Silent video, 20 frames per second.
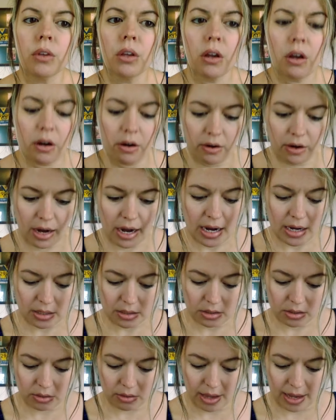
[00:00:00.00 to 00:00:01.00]
All right,
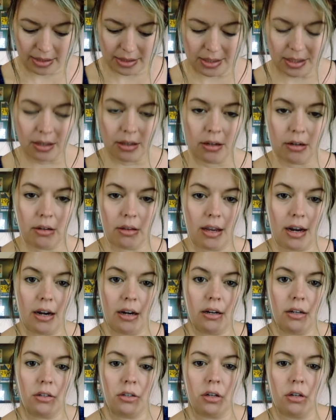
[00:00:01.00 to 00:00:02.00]
so that's the alert there,
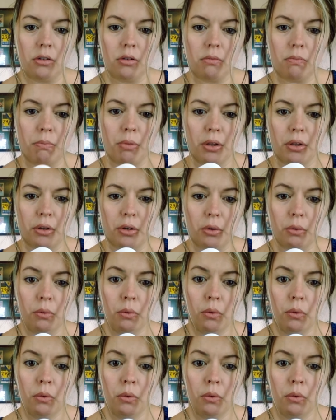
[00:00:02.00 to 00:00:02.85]
and it turns blue.